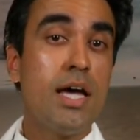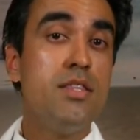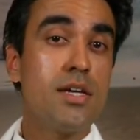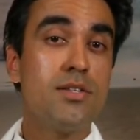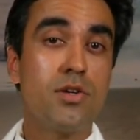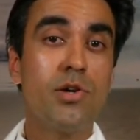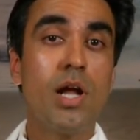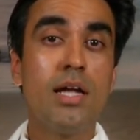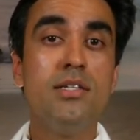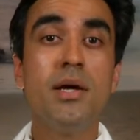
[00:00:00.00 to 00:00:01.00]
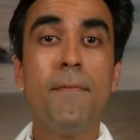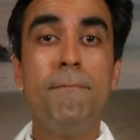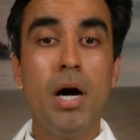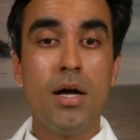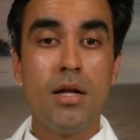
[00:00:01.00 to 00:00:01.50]
and I think it's a good idea.
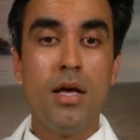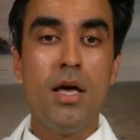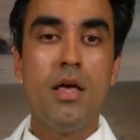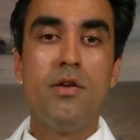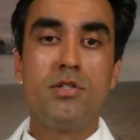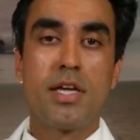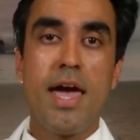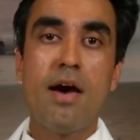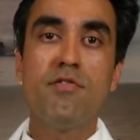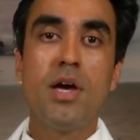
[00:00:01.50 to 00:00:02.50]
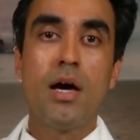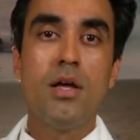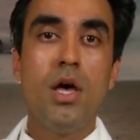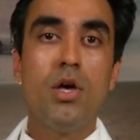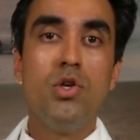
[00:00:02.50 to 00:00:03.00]
But there's a caveat.